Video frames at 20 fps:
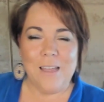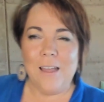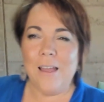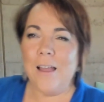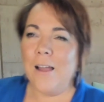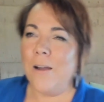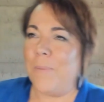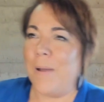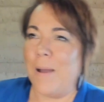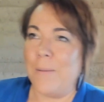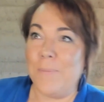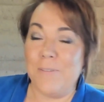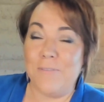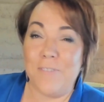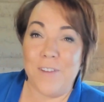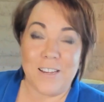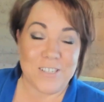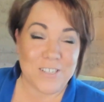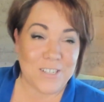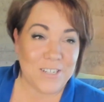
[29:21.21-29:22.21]

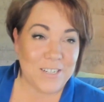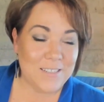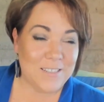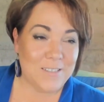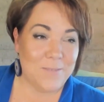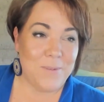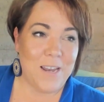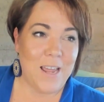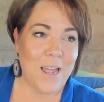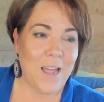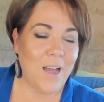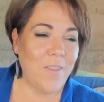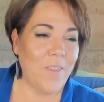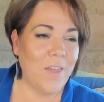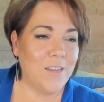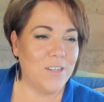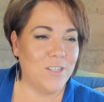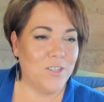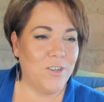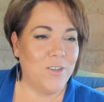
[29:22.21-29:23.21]
perfectionism and how
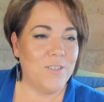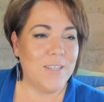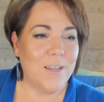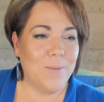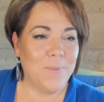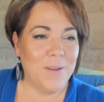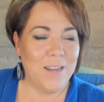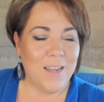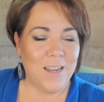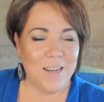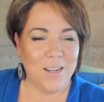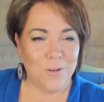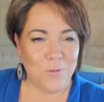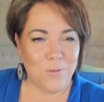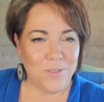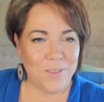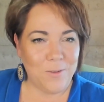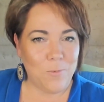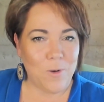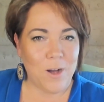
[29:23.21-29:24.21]
that shows up in
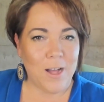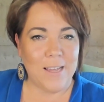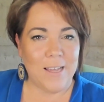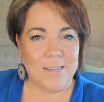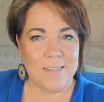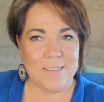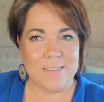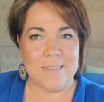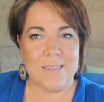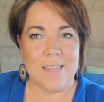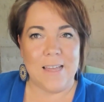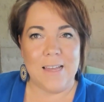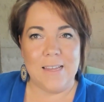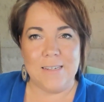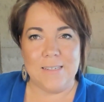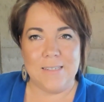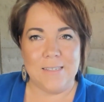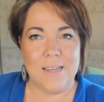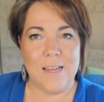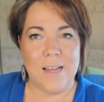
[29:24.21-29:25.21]
unhealthy ways that
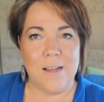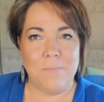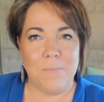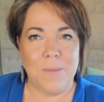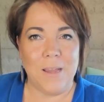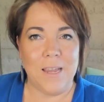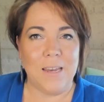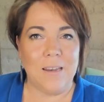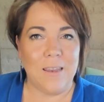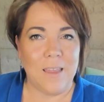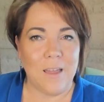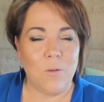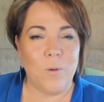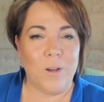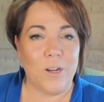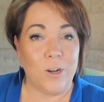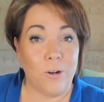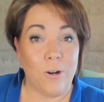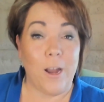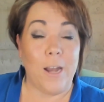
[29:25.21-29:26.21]
mean that we're
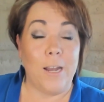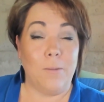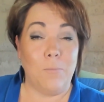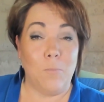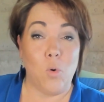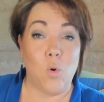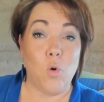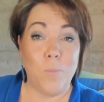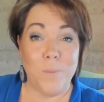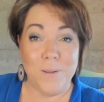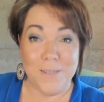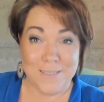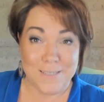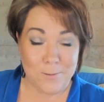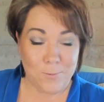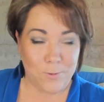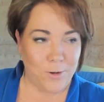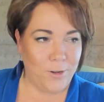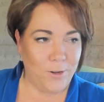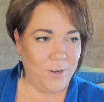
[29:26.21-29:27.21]
creating more busy
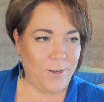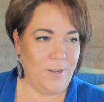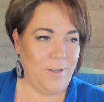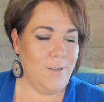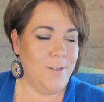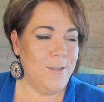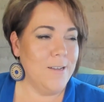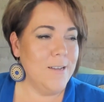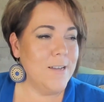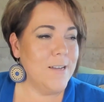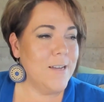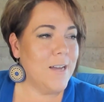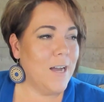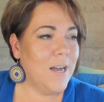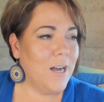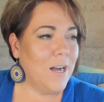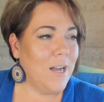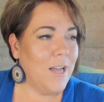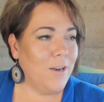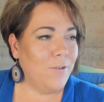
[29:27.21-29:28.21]
work
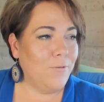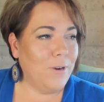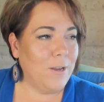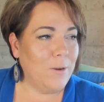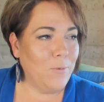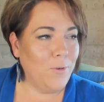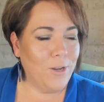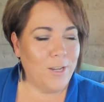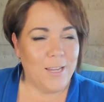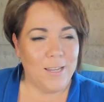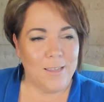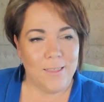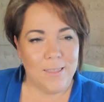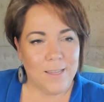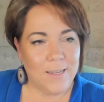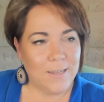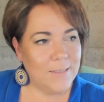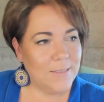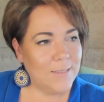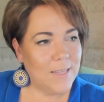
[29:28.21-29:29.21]
and reworking
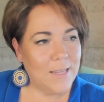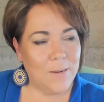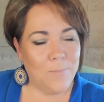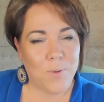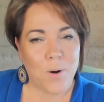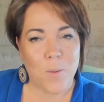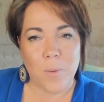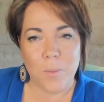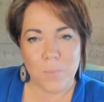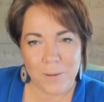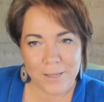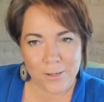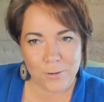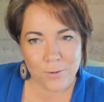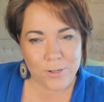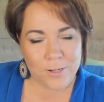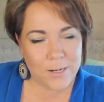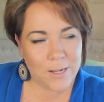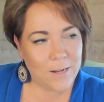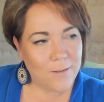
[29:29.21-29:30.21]
things that are probably good
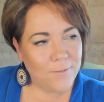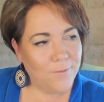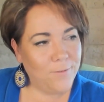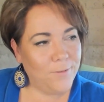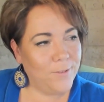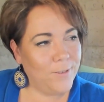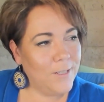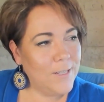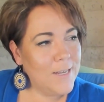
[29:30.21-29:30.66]
enough.